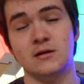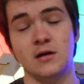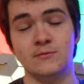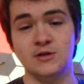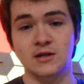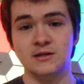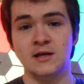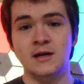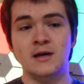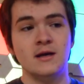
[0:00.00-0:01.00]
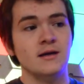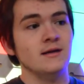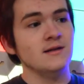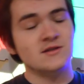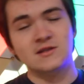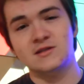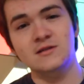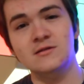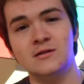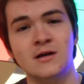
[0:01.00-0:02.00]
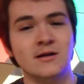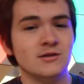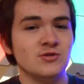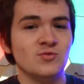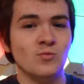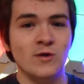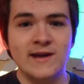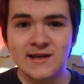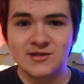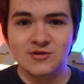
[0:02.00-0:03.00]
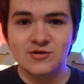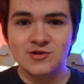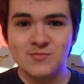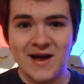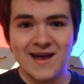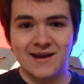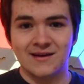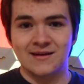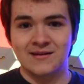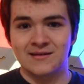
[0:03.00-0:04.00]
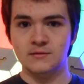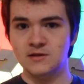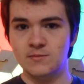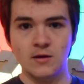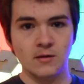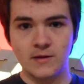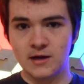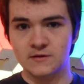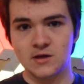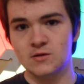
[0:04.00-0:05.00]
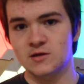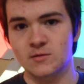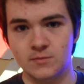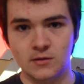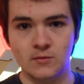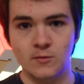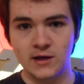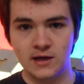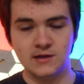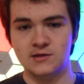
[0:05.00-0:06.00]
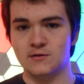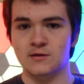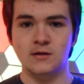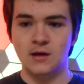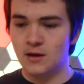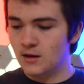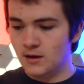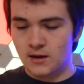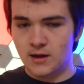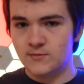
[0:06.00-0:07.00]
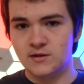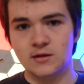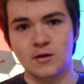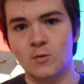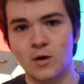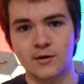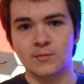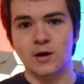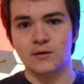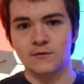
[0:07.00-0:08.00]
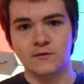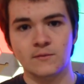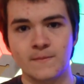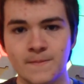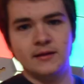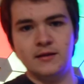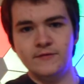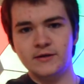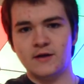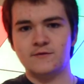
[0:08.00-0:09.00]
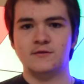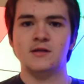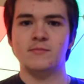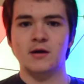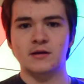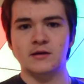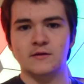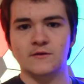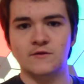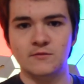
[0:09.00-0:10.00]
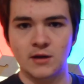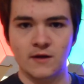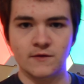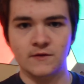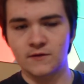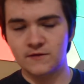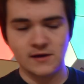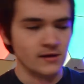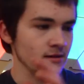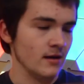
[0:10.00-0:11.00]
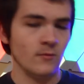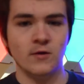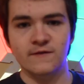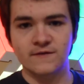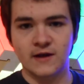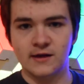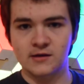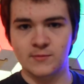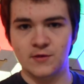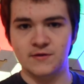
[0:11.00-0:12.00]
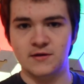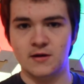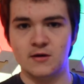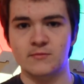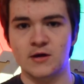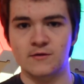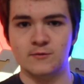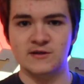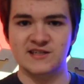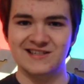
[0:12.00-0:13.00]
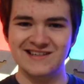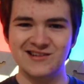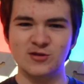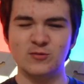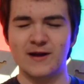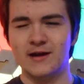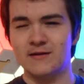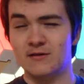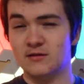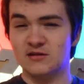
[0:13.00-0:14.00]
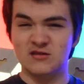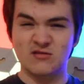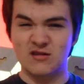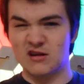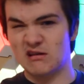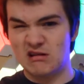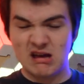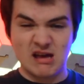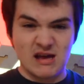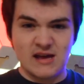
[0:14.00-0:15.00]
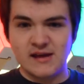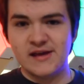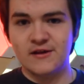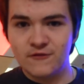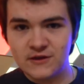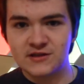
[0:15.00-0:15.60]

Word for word: objects, it's still just way easier to use a bag. Ziploc bag, so simple. Way easier than emptying out water bottles. Even after debunking those two myths and stating that one fact about the narrow mouth, we still arrive at a sort of iffy